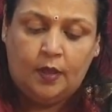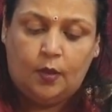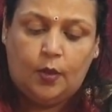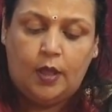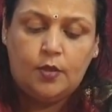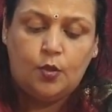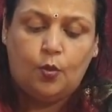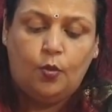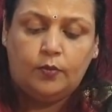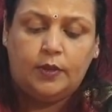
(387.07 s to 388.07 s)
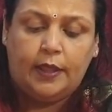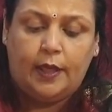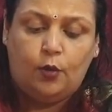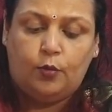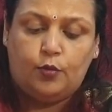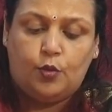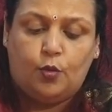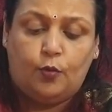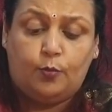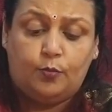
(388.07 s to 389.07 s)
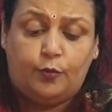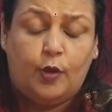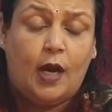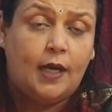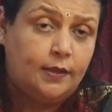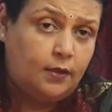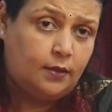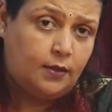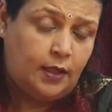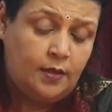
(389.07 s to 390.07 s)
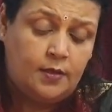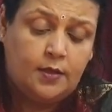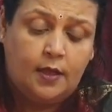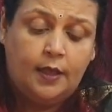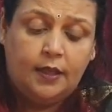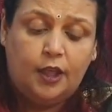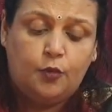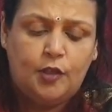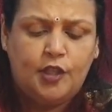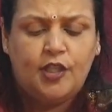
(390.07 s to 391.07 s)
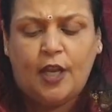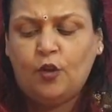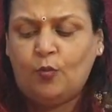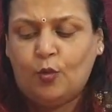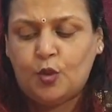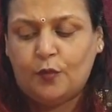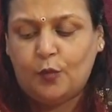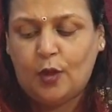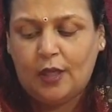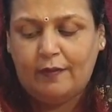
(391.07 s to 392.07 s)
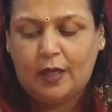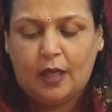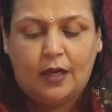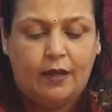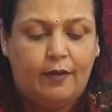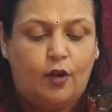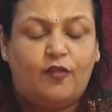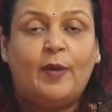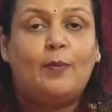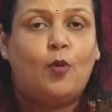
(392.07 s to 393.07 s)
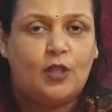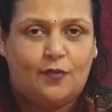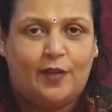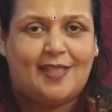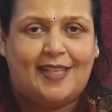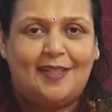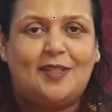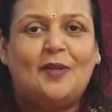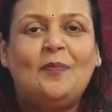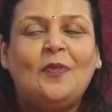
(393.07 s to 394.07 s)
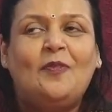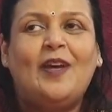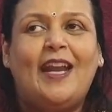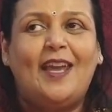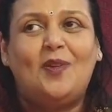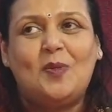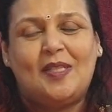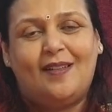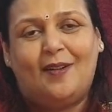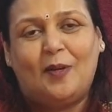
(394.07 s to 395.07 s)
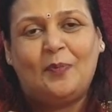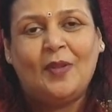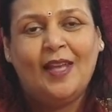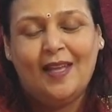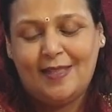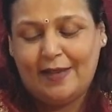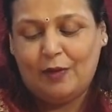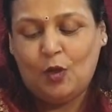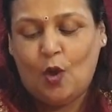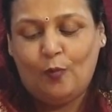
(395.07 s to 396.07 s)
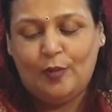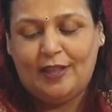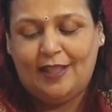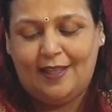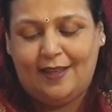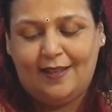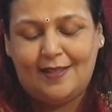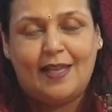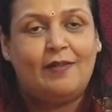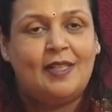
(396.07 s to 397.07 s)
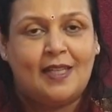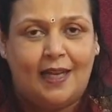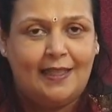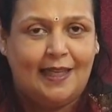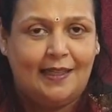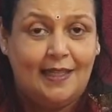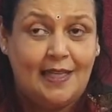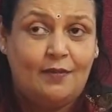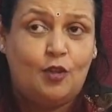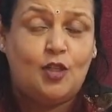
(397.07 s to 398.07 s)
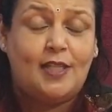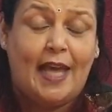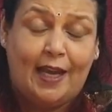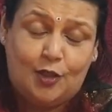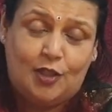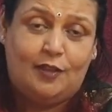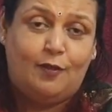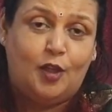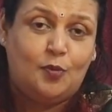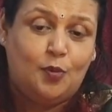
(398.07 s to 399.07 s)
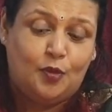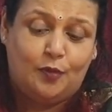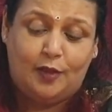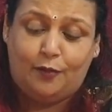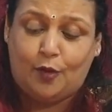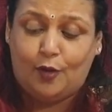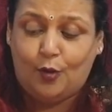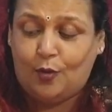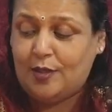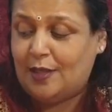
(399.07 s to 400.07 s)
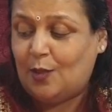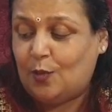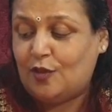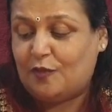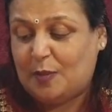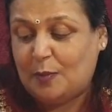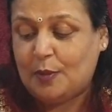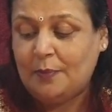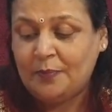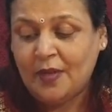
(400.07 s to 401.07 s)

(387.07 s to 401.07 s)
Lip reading: Okay, so the yellow. So for other things it will change. I know most of you all are aware of my boss fix kit, where I use a 7 knob with the 7 skull candles, and which has actually worked beautifully for loads and loads of people,